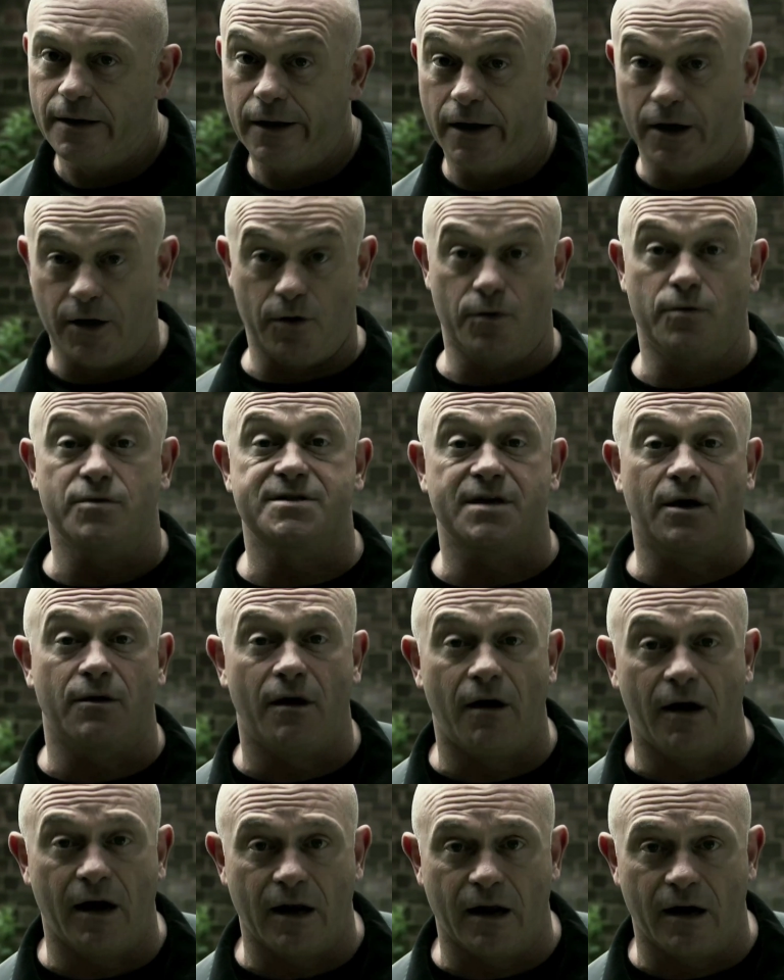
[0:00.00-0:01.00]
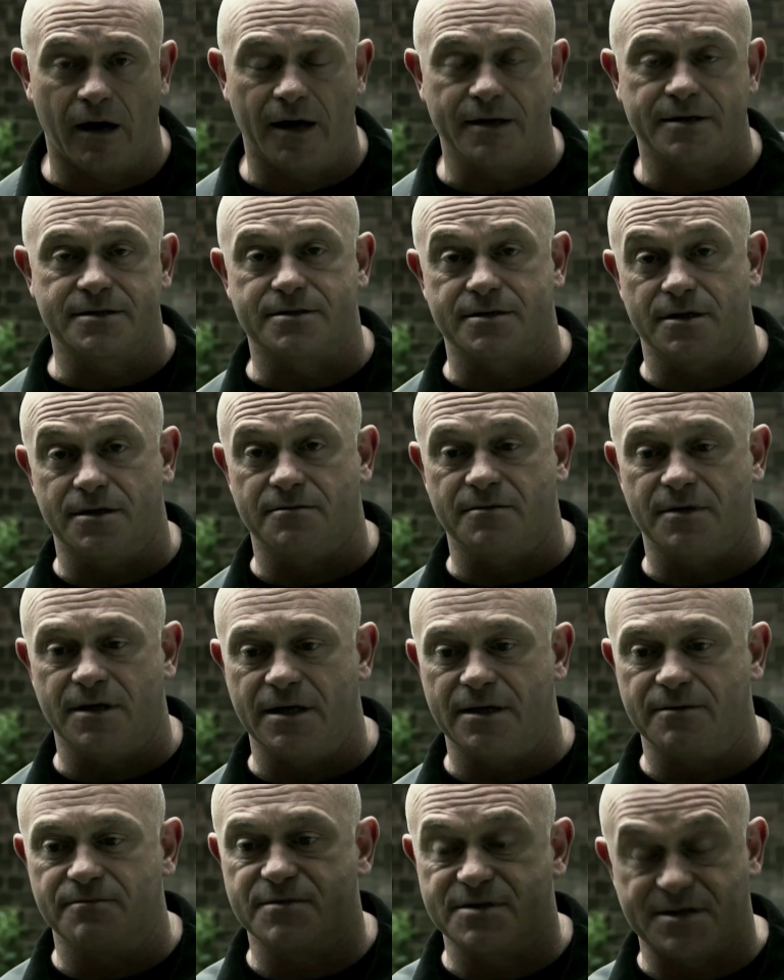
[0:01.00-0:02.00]
And it also highlights that
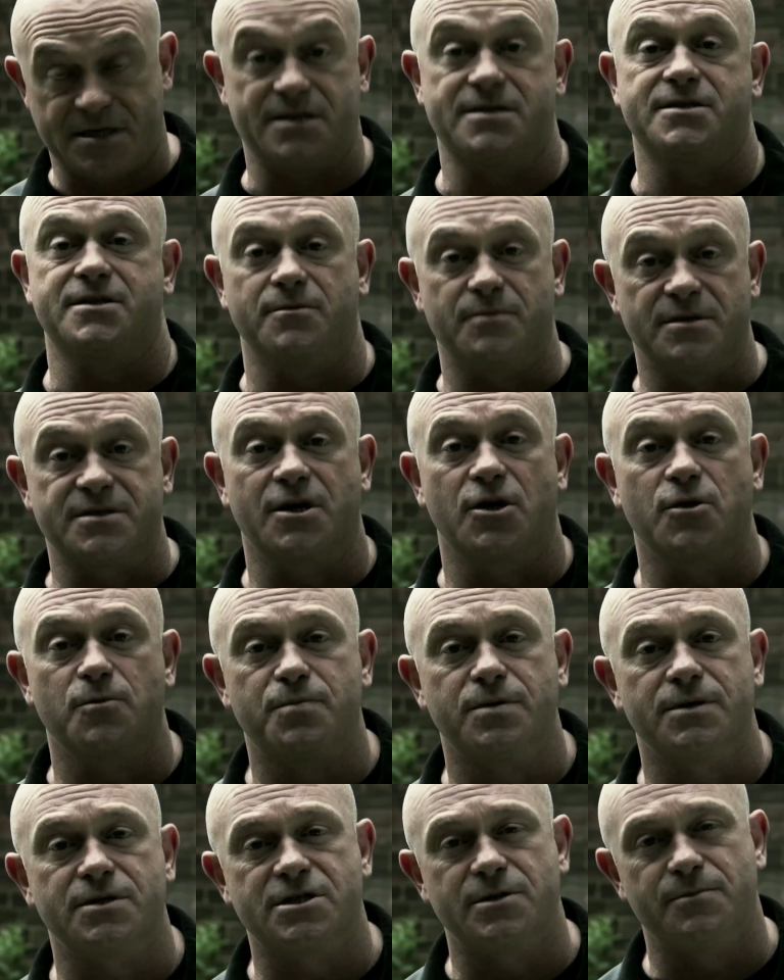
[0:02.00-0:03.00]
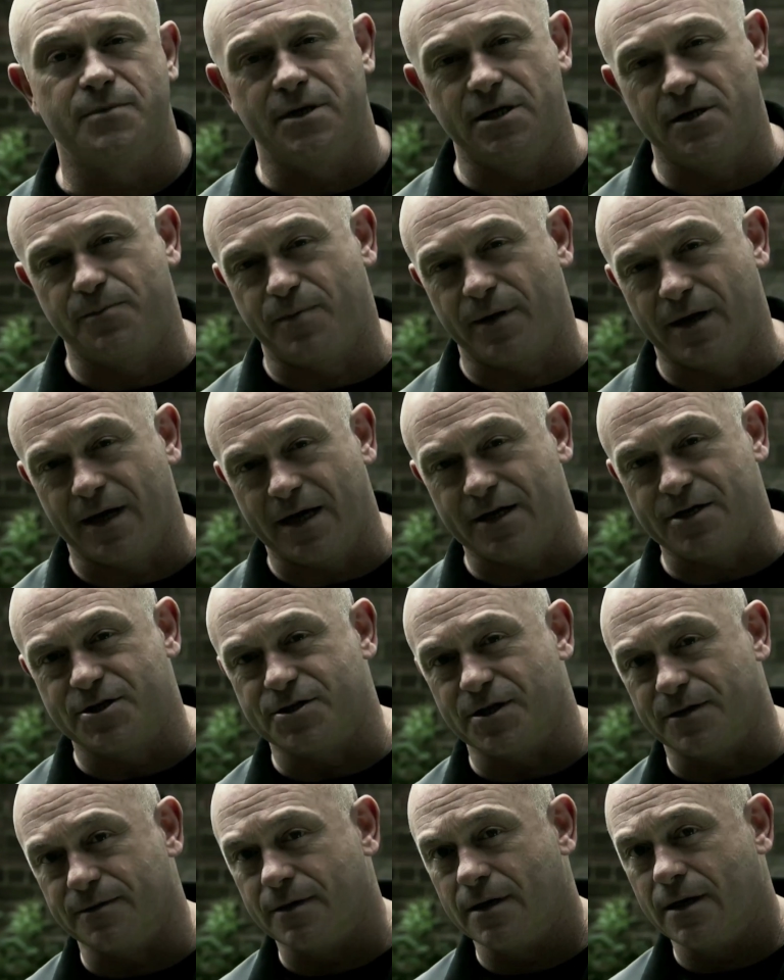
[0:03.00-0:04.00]
the system is open to
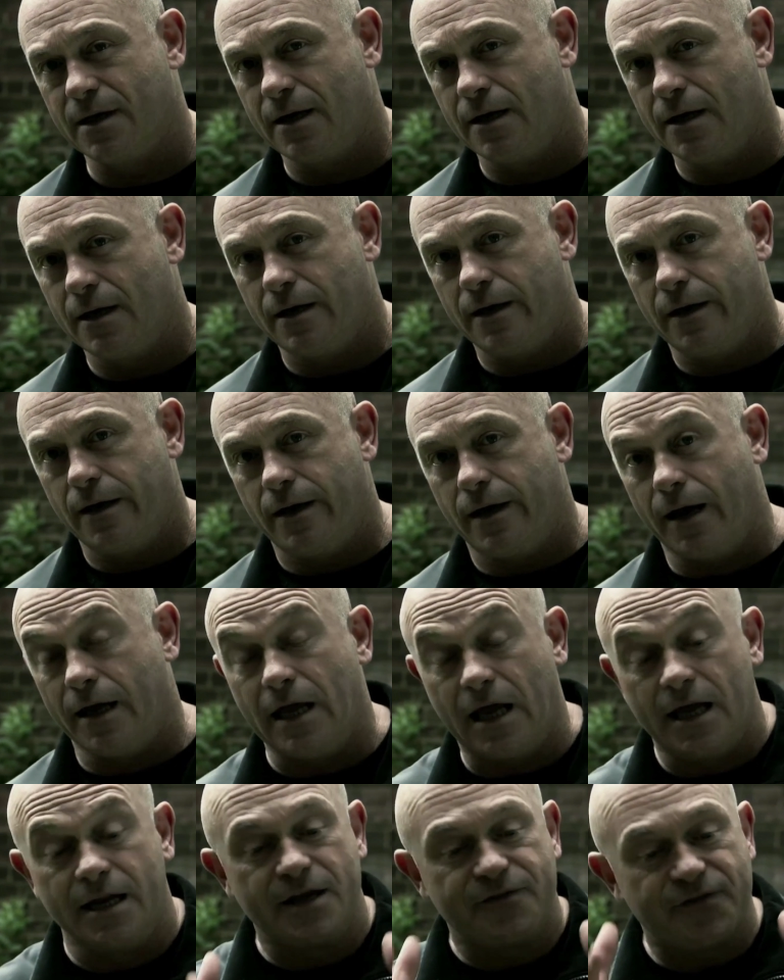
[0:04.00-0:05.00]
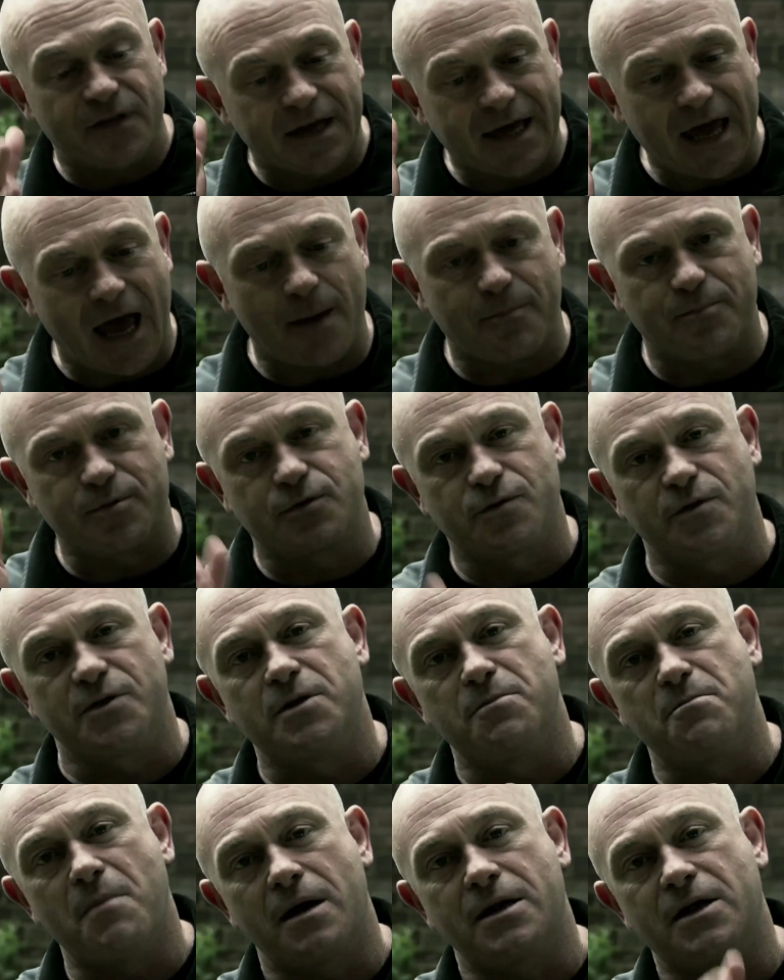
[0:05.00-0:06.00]
manipulation. And if the gap between
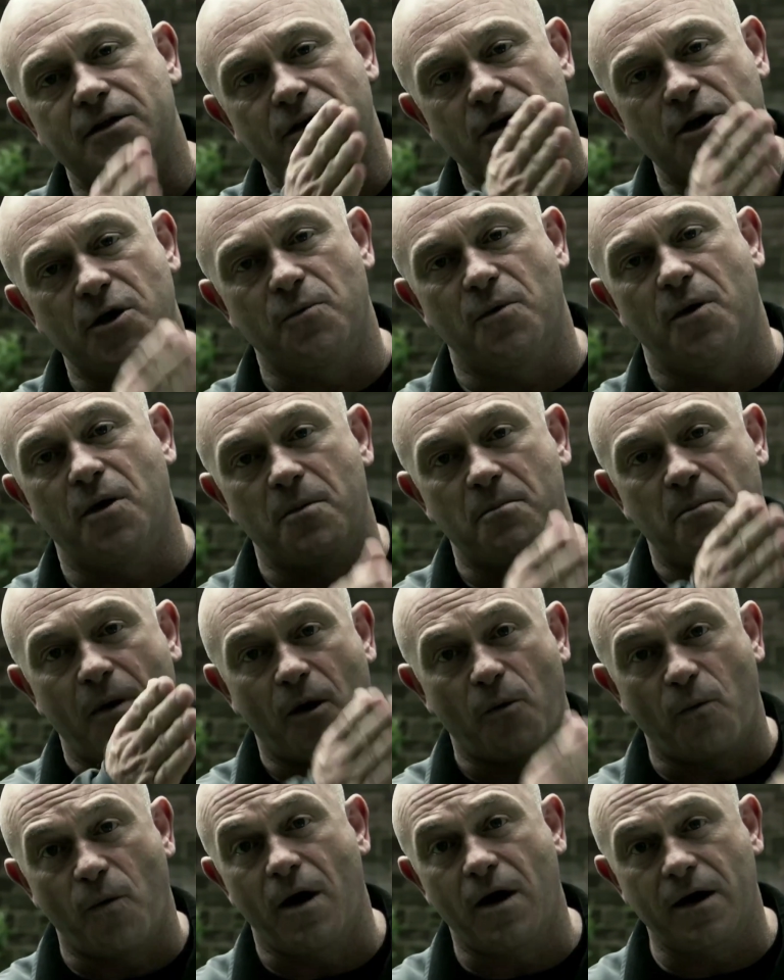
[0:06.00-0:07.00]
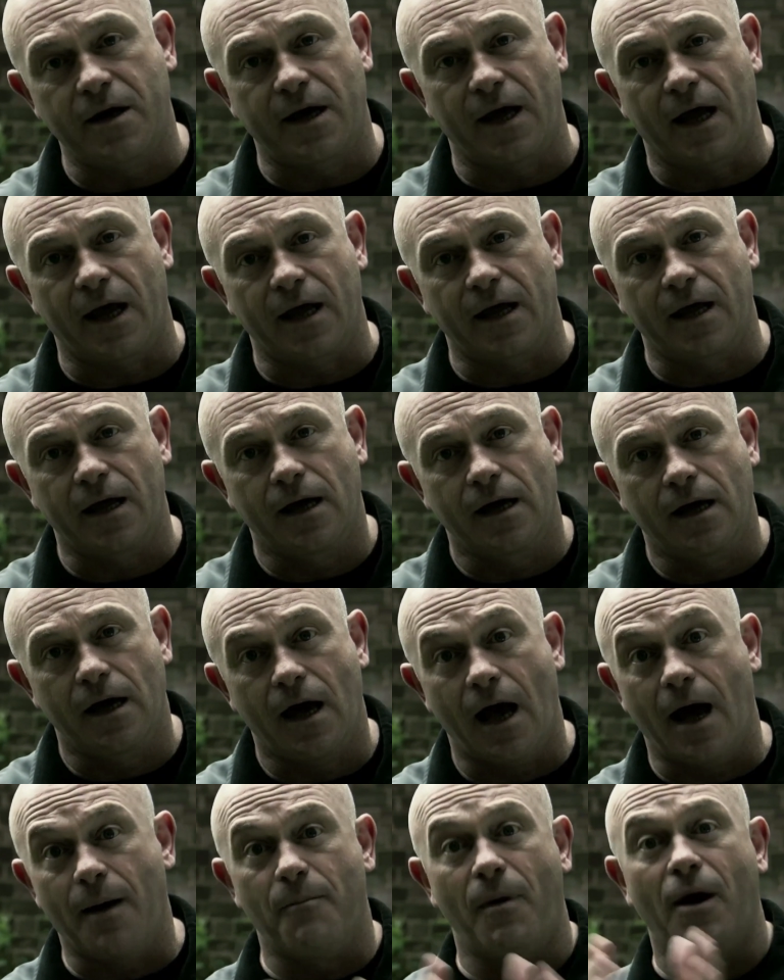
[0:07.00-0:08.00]
the money that you earn by working
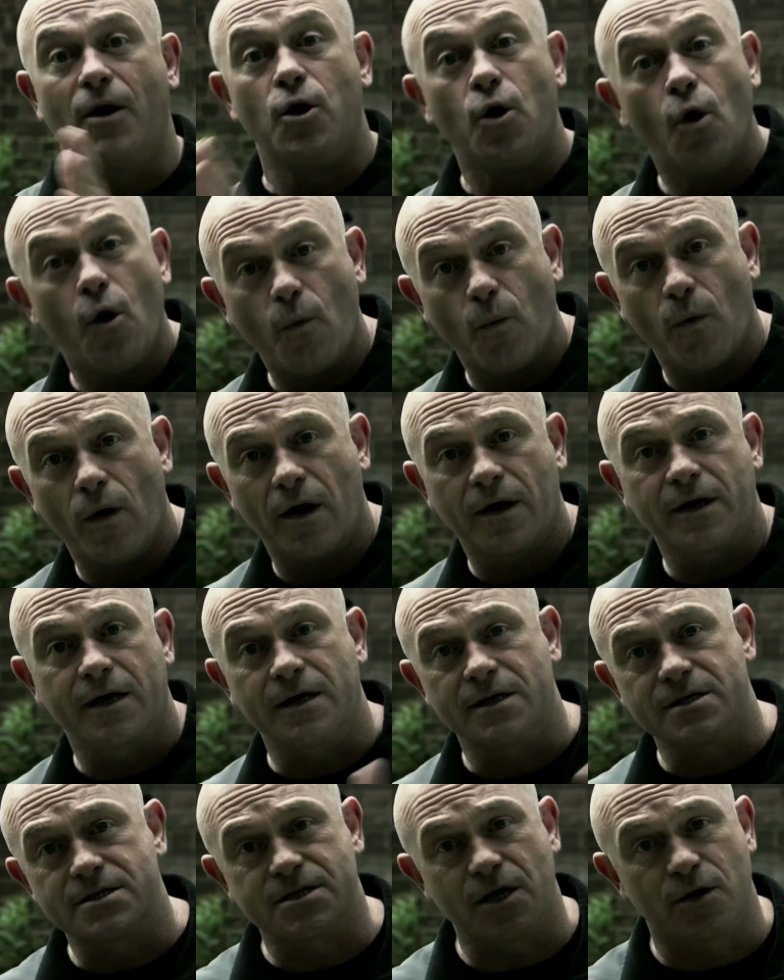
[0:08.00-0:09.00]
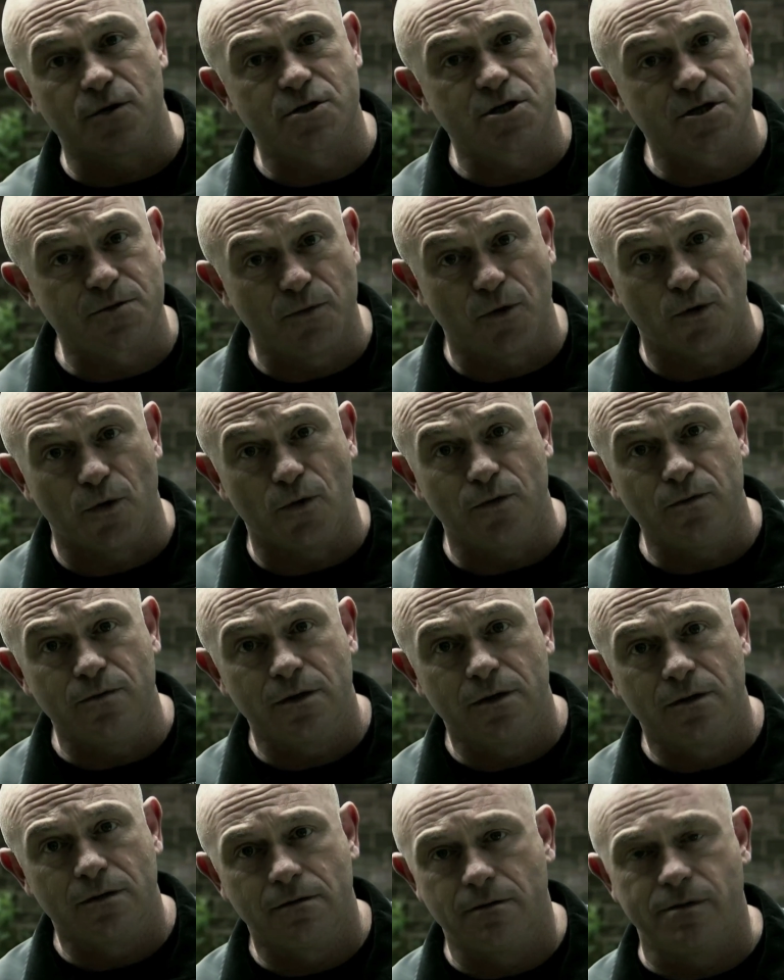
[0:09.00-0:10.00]
and by not working is so small,
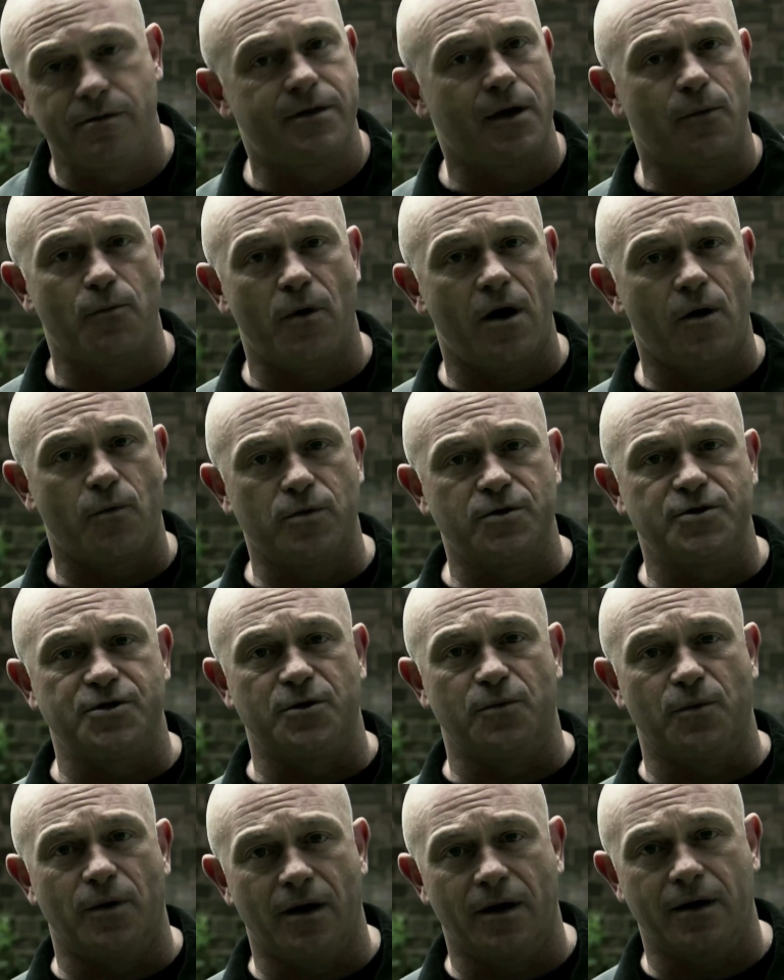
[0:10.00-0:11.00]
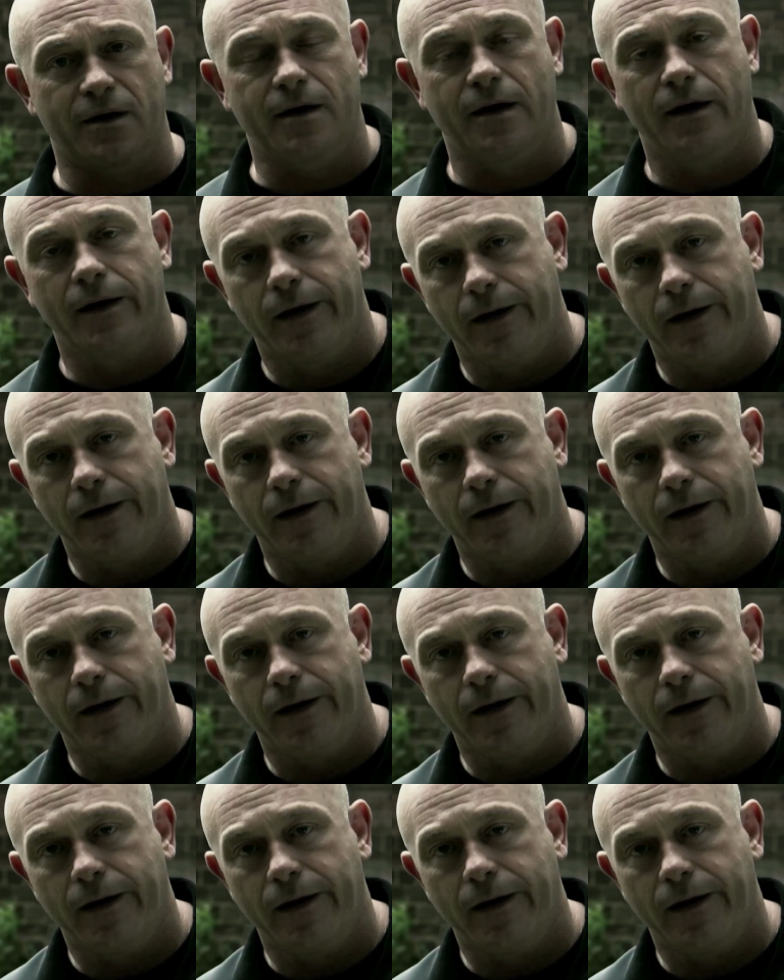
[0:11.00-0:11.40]
then why would you work?